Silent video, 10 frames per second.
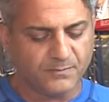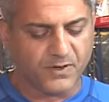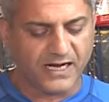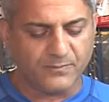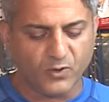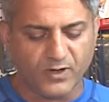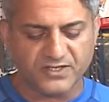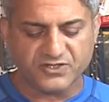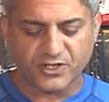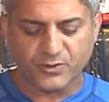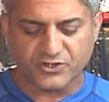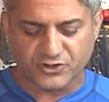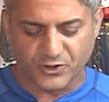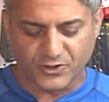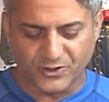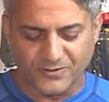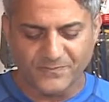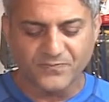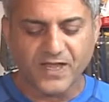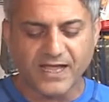Bob, the ones that are a circle,
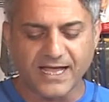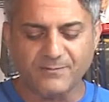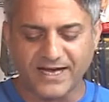and